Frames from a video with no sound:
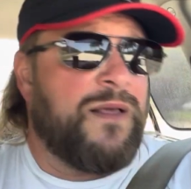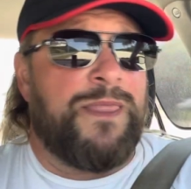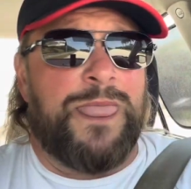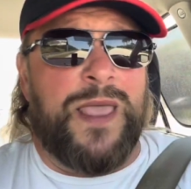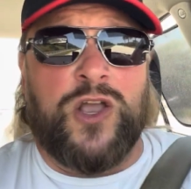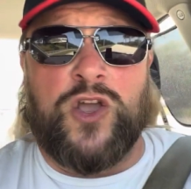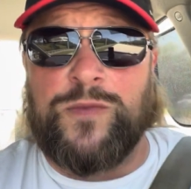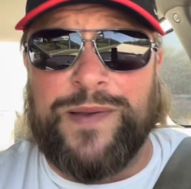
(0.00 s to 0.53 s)

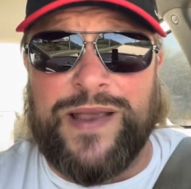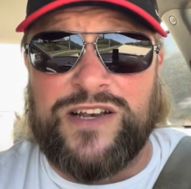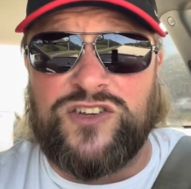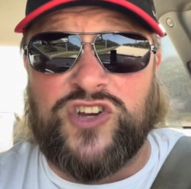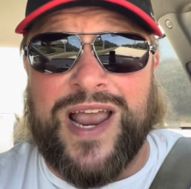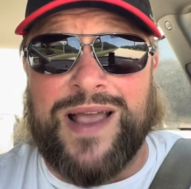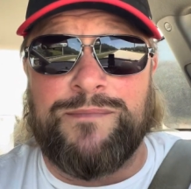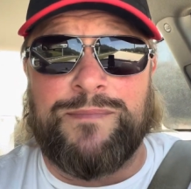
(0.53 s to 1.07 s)
It could be a
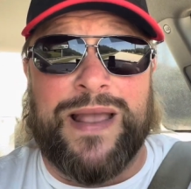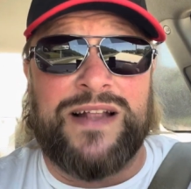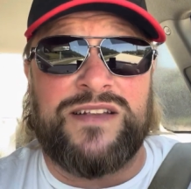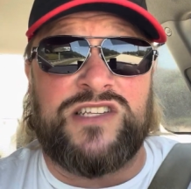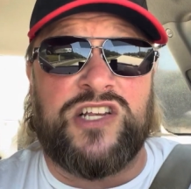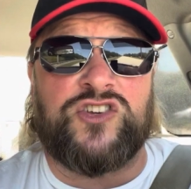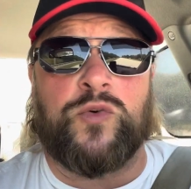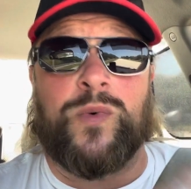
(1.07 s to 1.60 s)
jam band
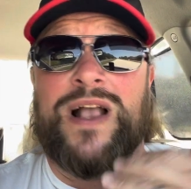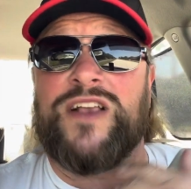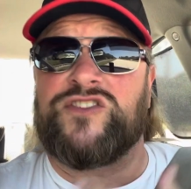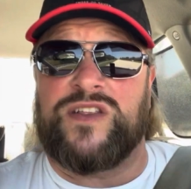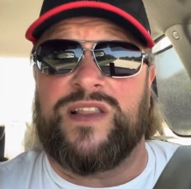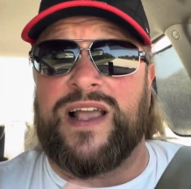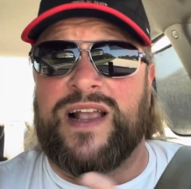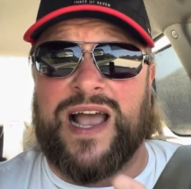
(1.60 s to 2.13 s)

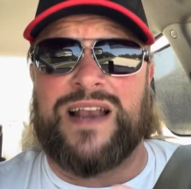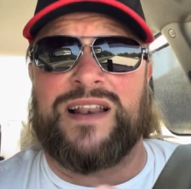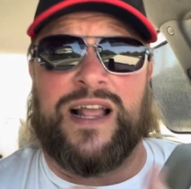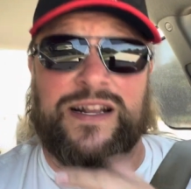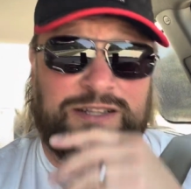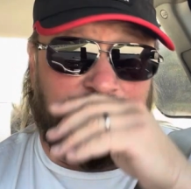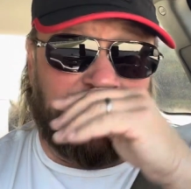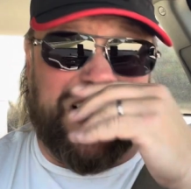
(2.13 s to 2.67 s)
situation like I'd
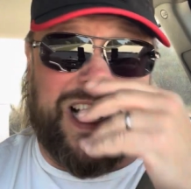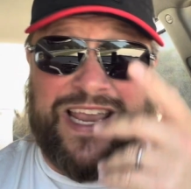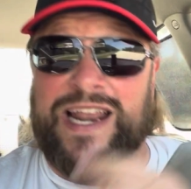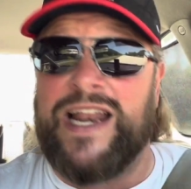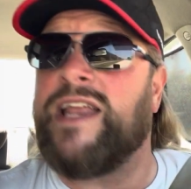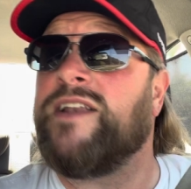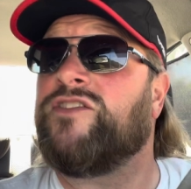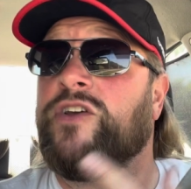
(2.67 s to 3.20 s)
like to try to get
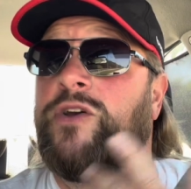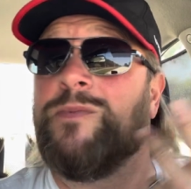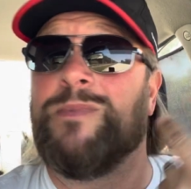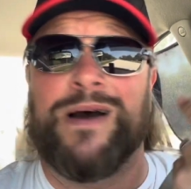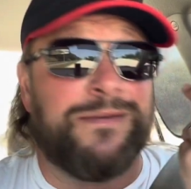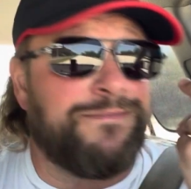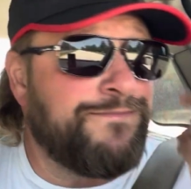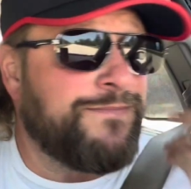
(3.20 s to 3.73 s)
into,
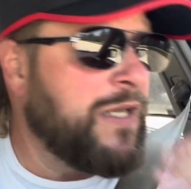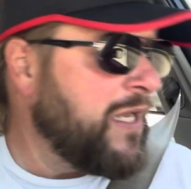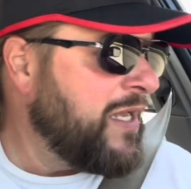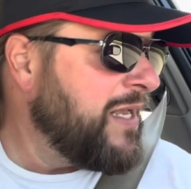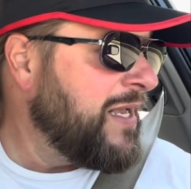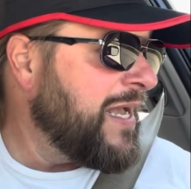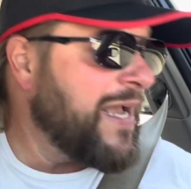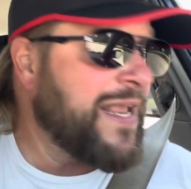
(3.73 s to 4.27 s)
but
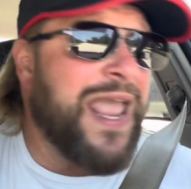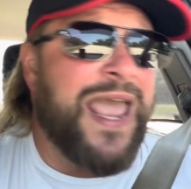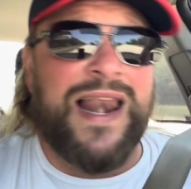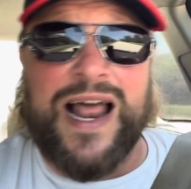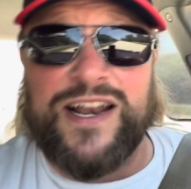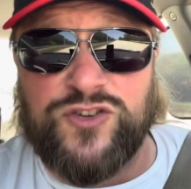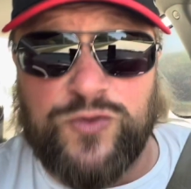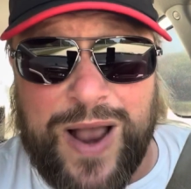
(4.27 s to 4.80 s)
again,
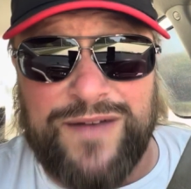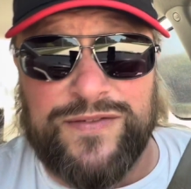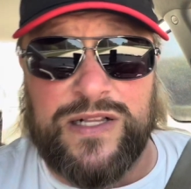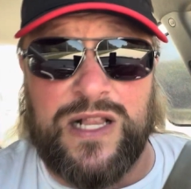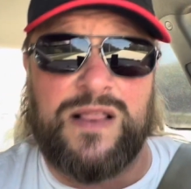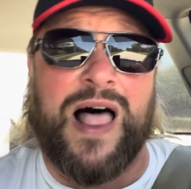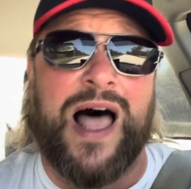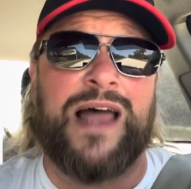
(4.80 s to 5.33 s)
I
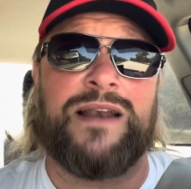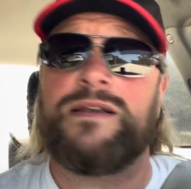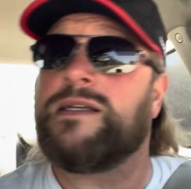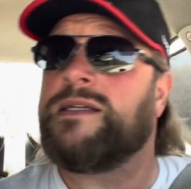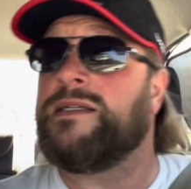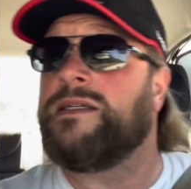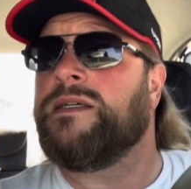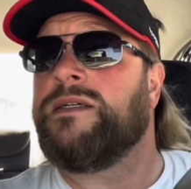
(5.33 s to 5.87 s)
travel a lot,
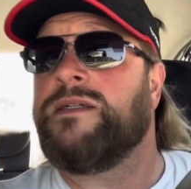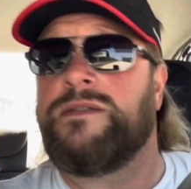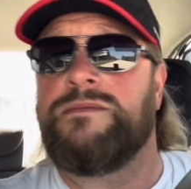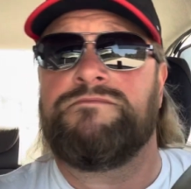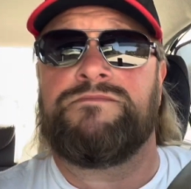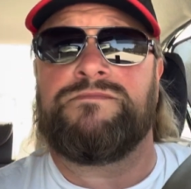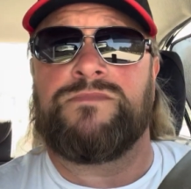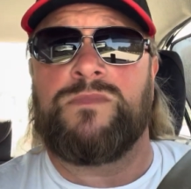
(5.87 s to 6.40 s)

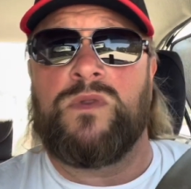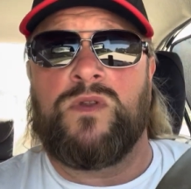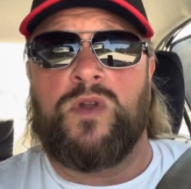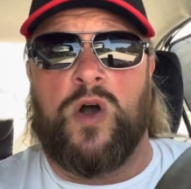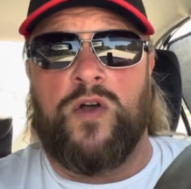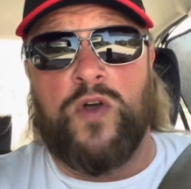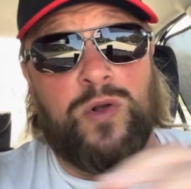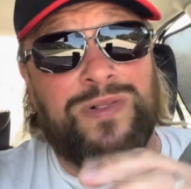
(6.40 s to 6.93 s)

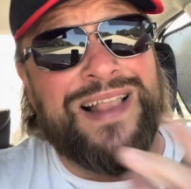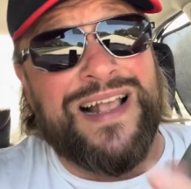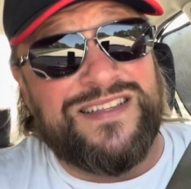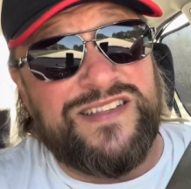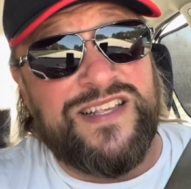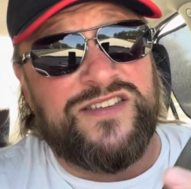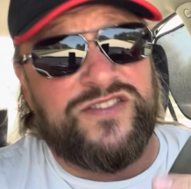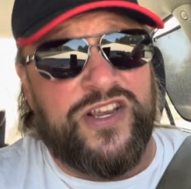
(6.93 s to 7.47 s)
although less
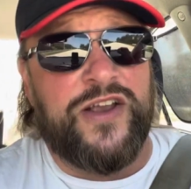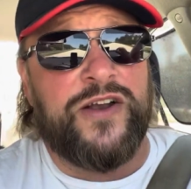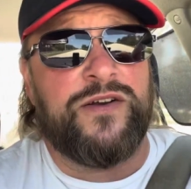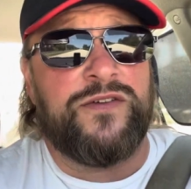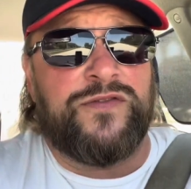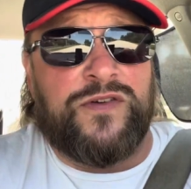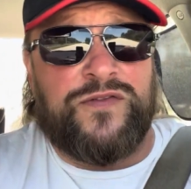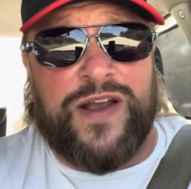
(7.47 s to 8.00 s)
this year
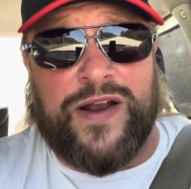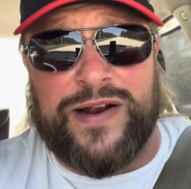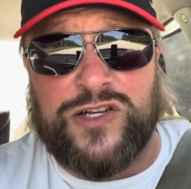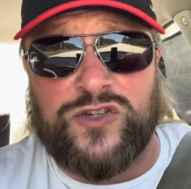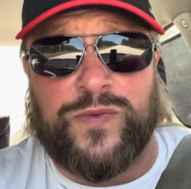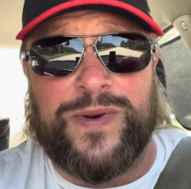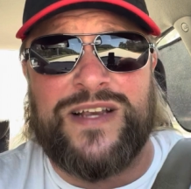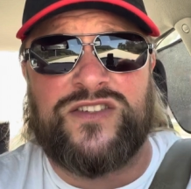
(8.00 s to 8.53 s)
for
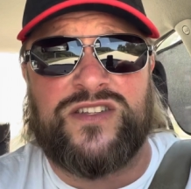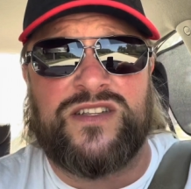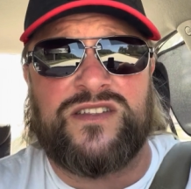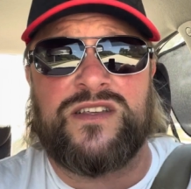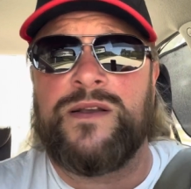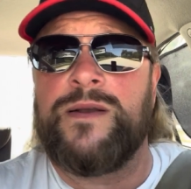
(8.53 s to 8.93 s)
various reasons.